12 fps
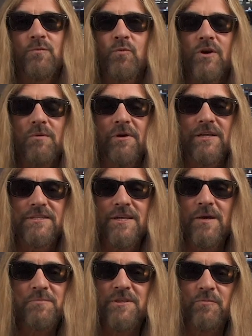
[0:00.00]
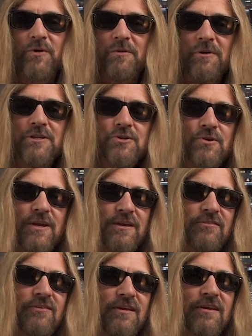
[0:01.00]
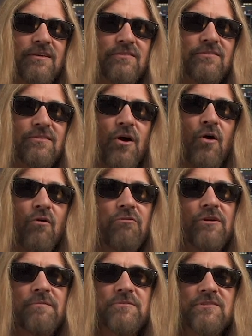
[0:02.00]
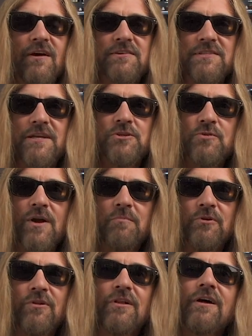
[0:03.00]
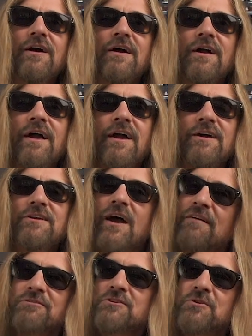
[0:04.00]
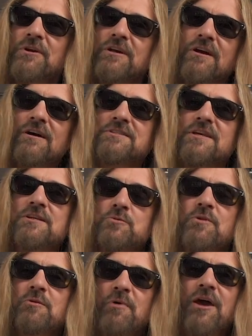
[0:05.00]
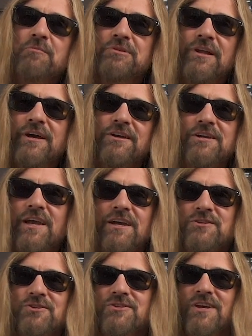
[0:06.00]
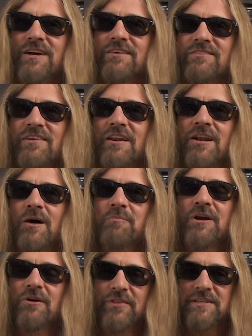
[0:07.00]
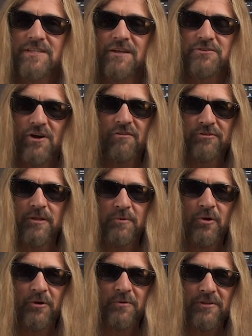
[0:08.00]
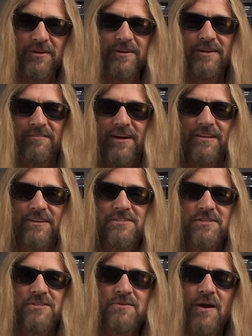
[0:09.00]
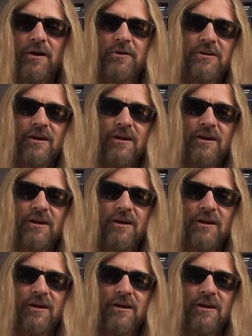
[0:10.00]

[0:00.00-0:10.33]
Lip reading: One of my tips and one of my tricks is to overemphasize that treble, and you have to do it in context with the band playing. You can't just kind of set it up and go, that sounds awful, I'm going with it. You've got to listen to how it